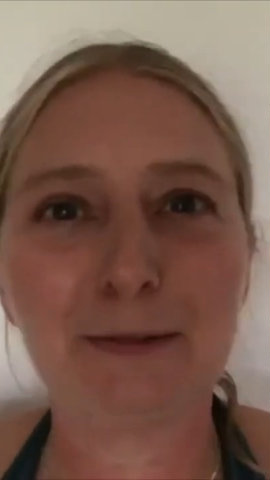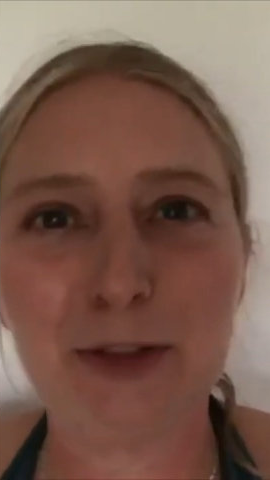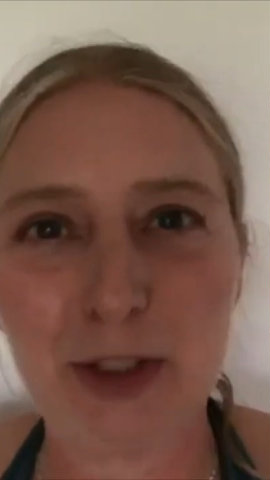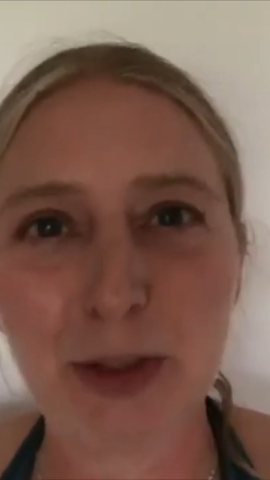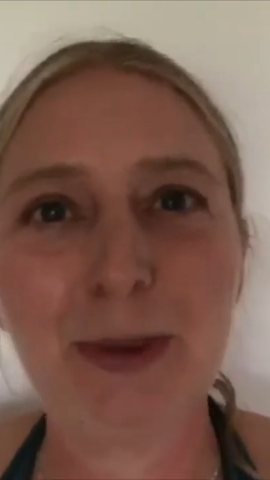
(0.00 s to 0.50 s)

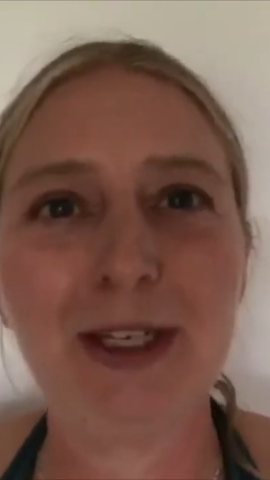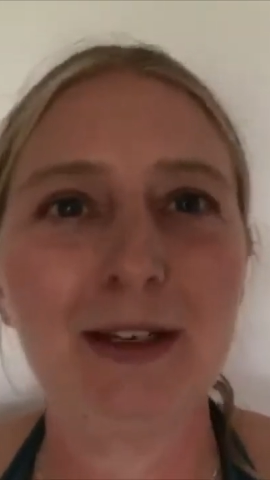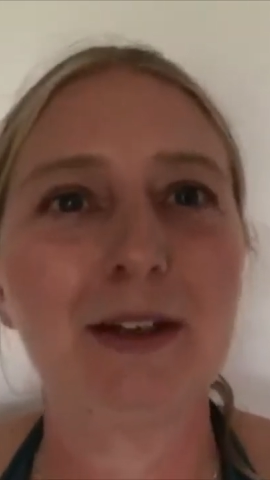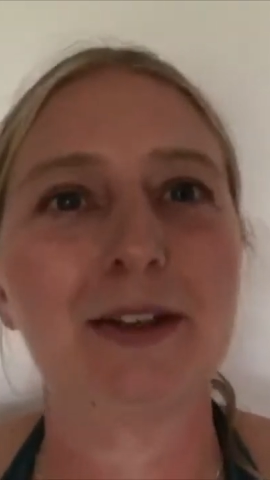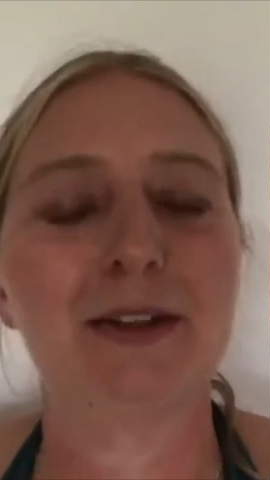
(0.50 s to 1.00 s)
doing
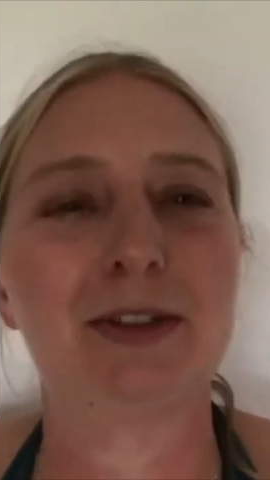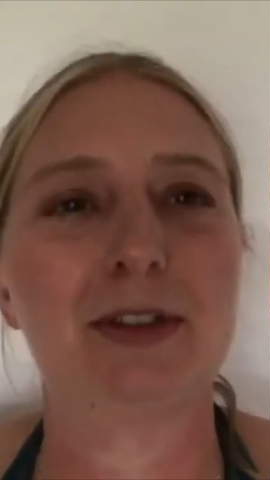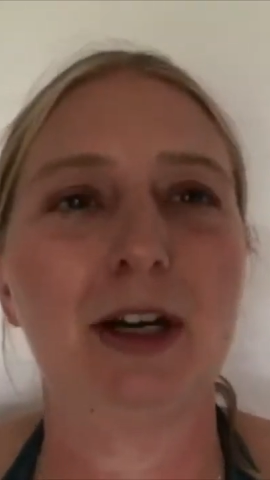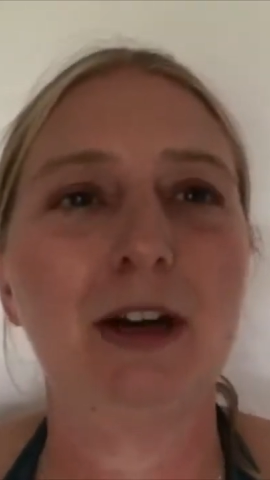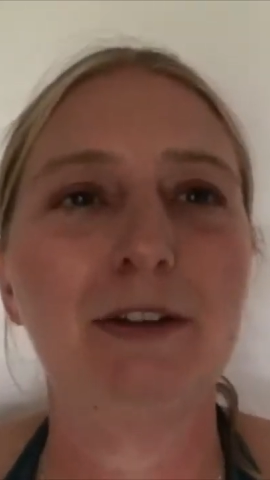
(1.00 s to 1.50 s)
lots of
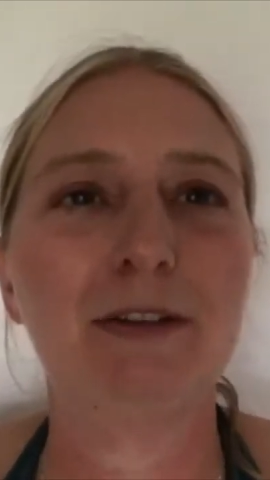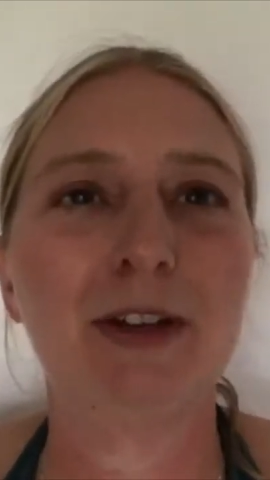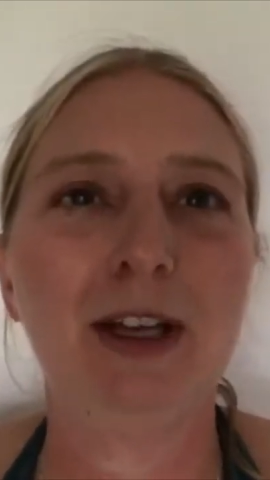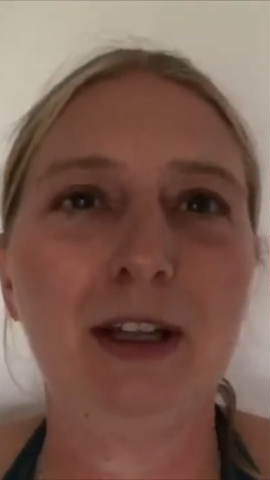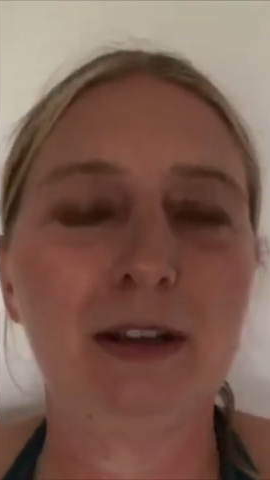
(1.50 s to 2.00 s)
stuff,
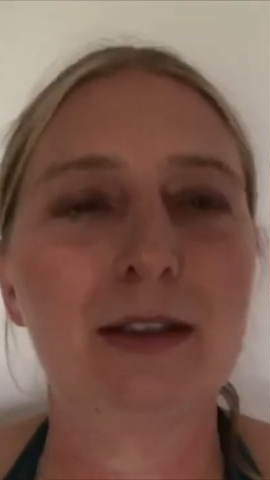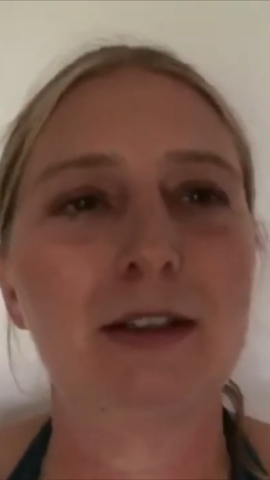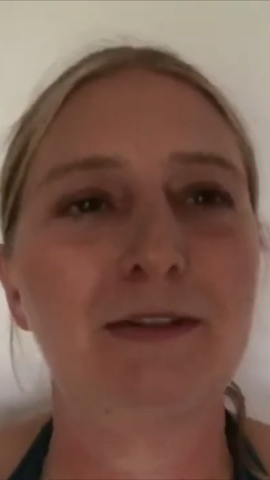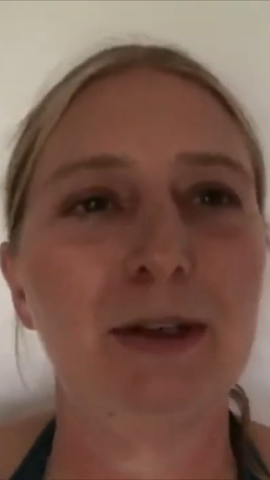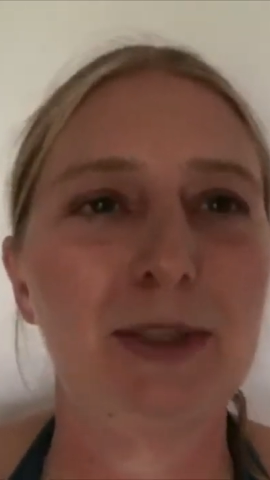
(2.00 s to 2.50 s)
the
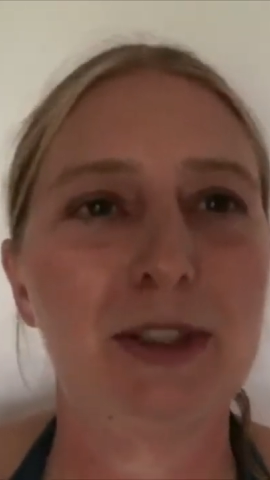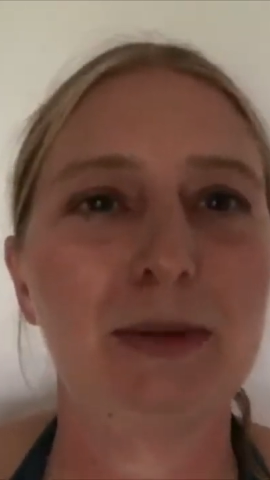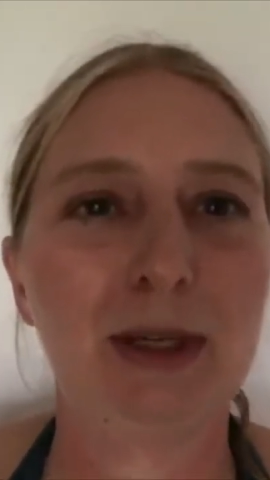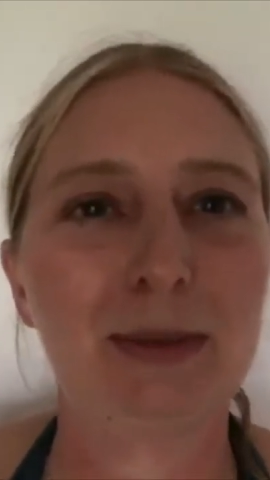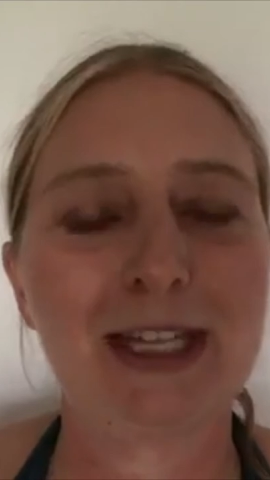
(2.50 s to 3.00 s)
stuff I was
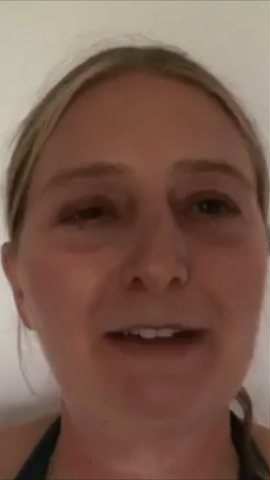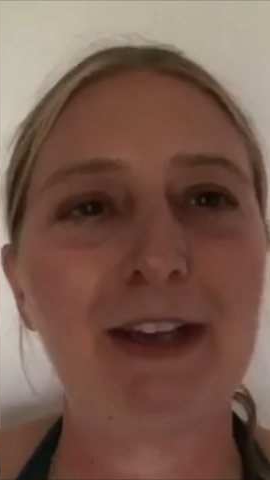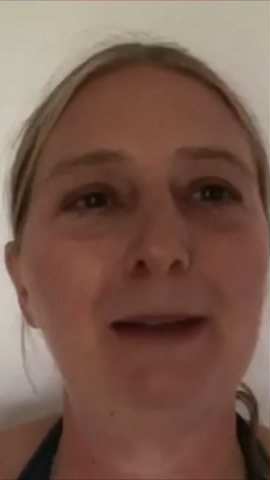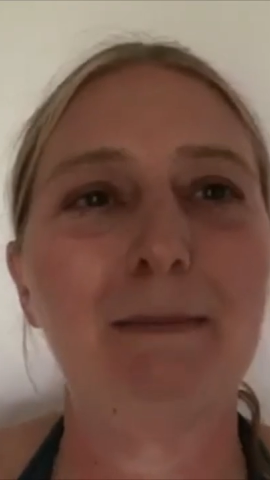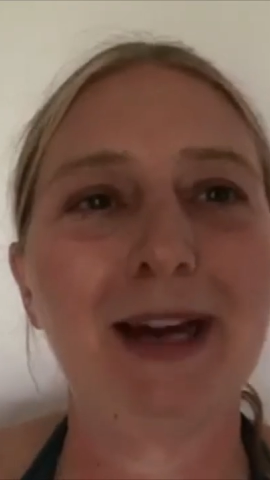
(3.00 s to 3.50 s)
doing was
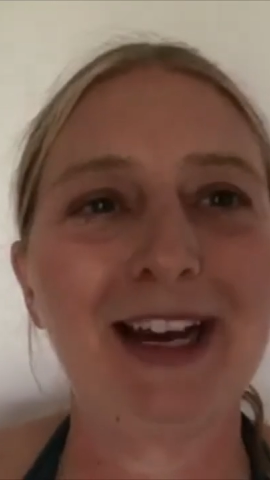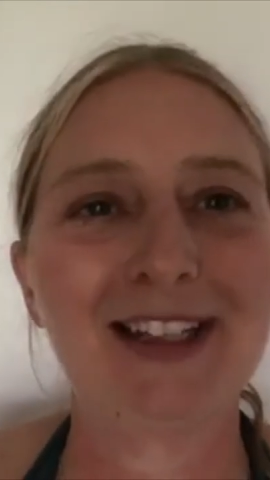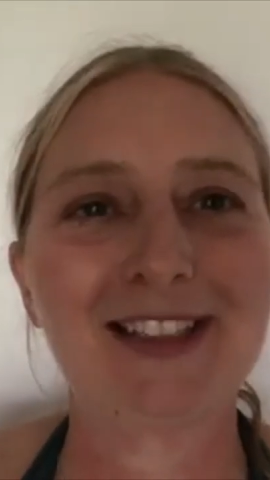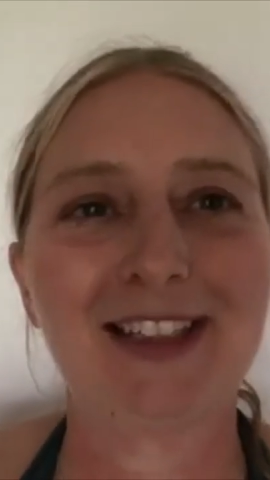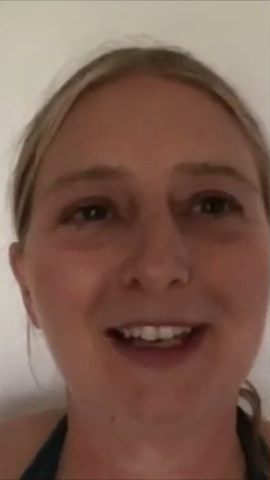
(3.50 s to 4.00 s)
having
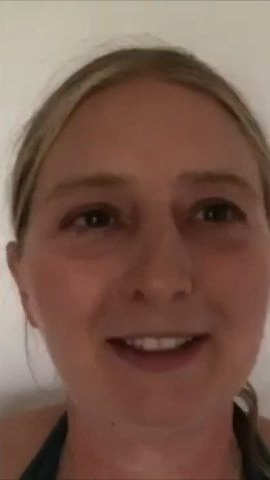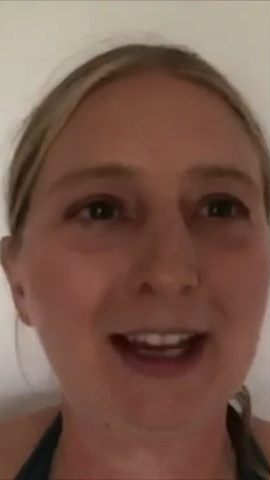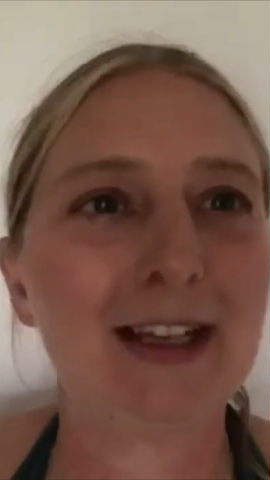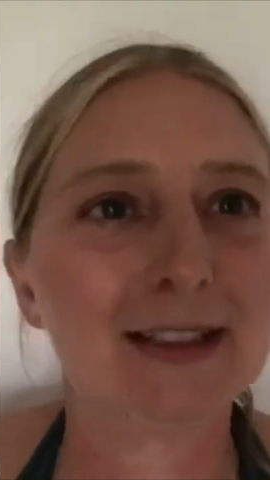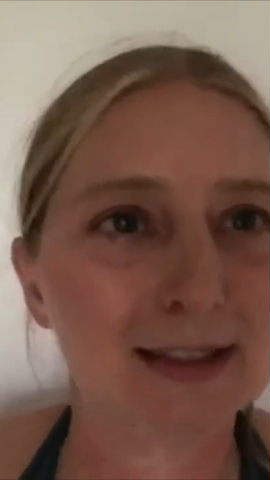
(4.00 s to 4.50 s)
impact. And
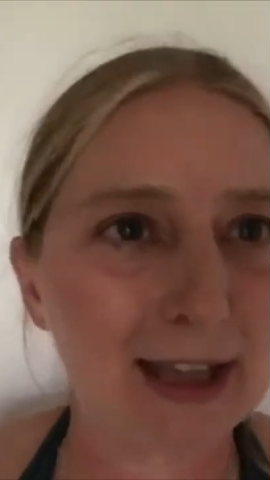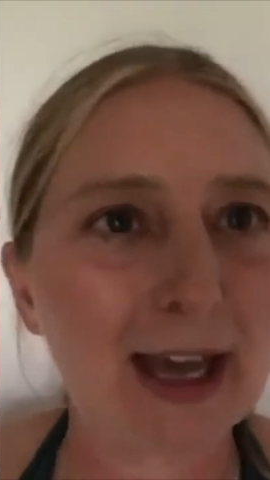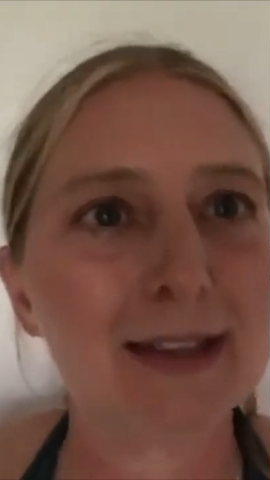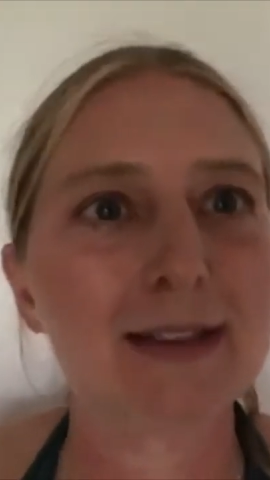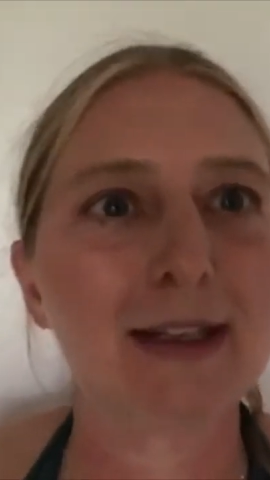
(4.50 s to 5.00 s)
that's
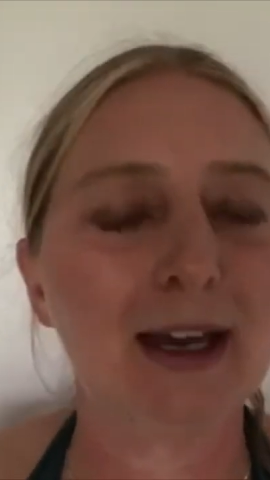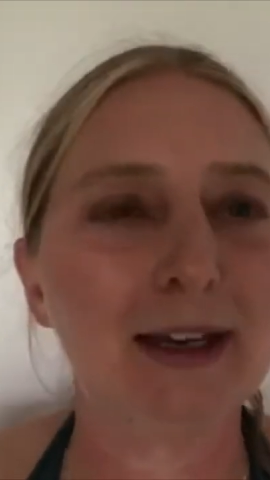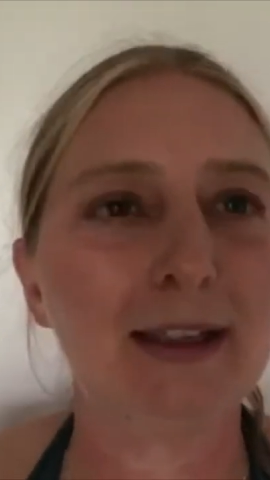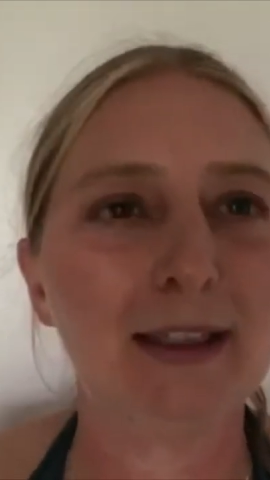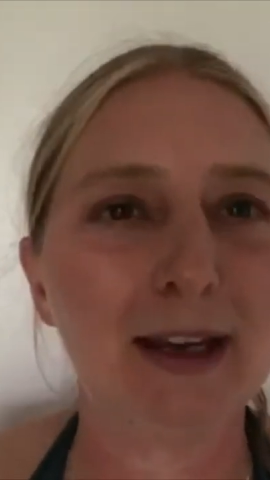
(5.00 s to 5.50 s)

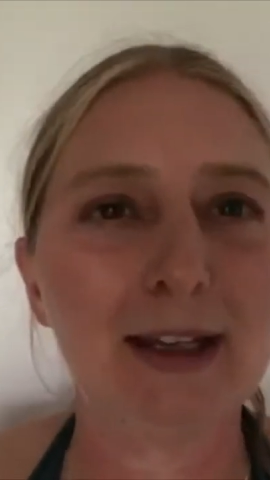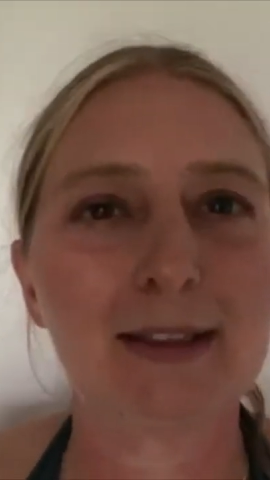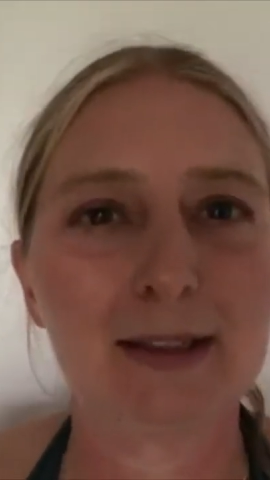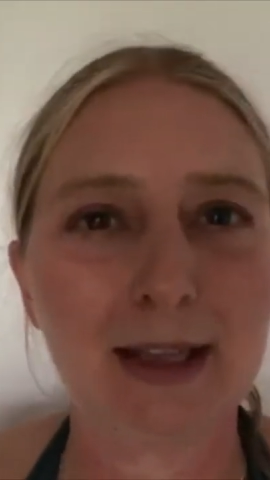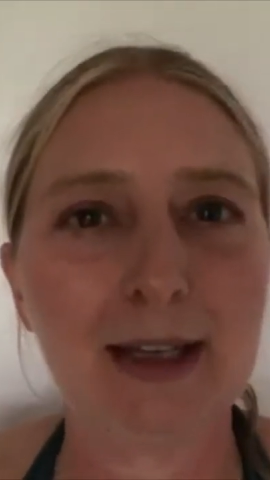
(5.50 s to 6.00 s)

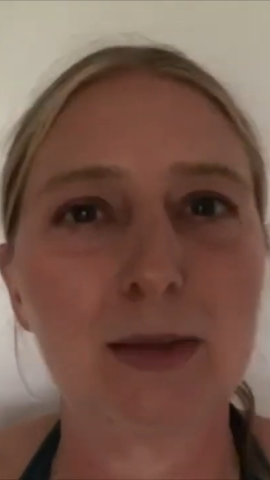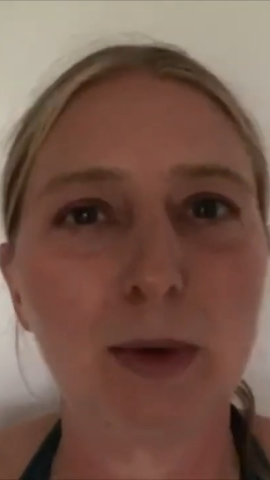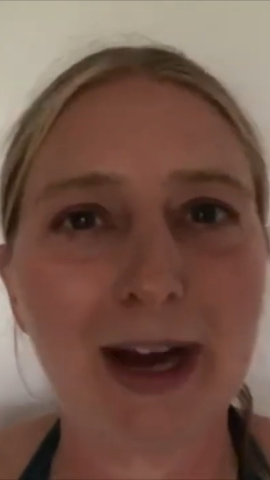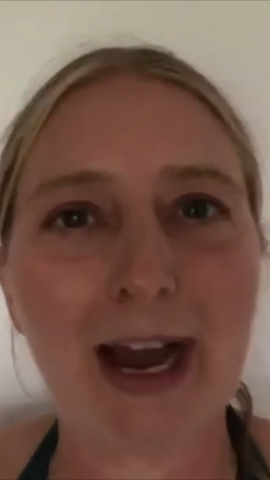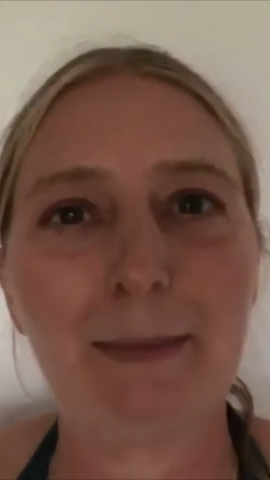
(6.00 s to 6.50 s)

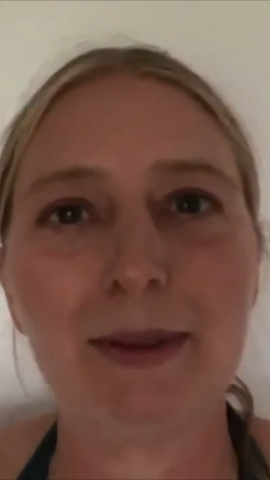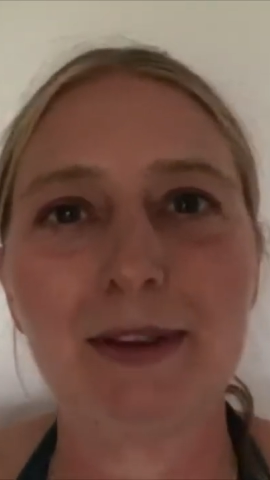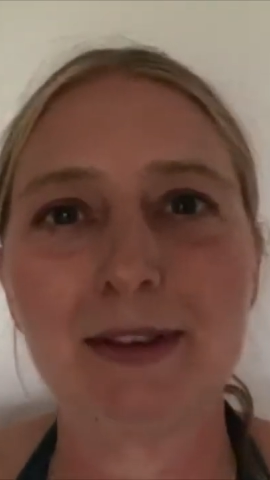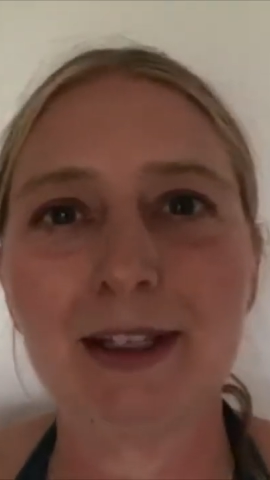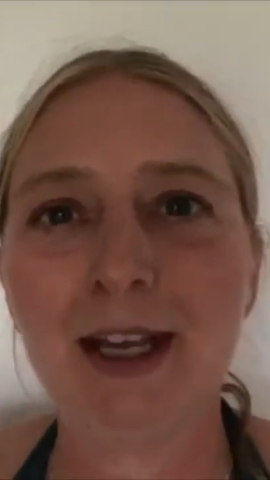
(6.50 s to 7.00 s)
what happened.